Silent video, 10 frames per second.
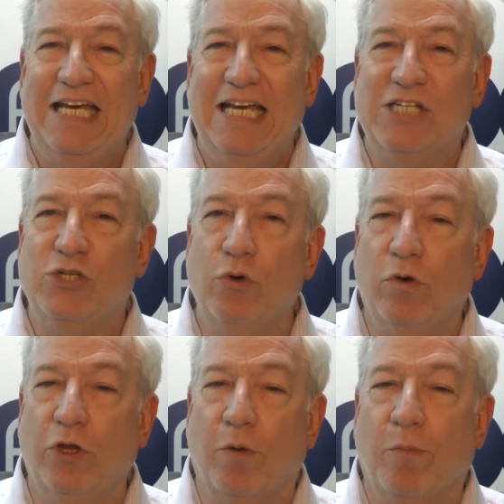Its
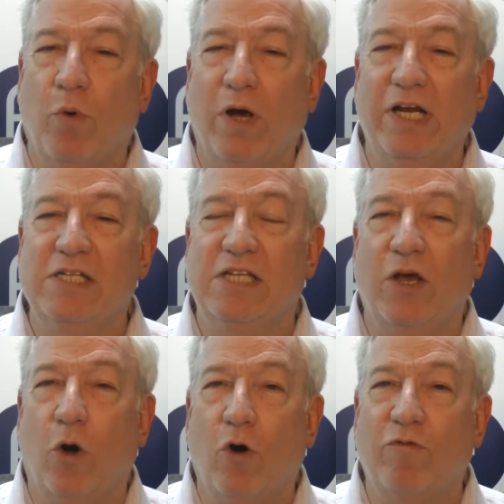nuclear point is
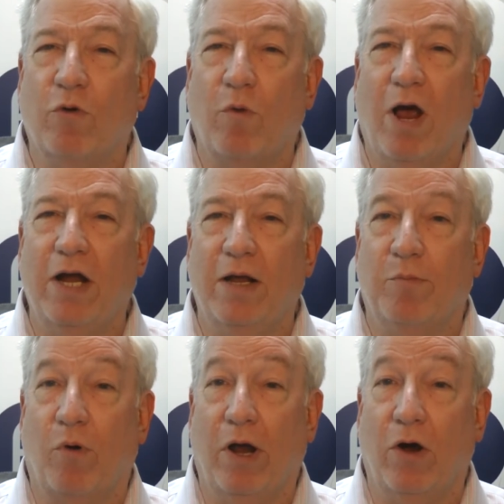the overriding
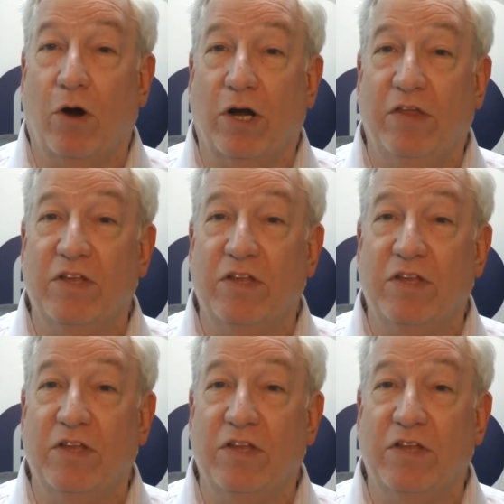priority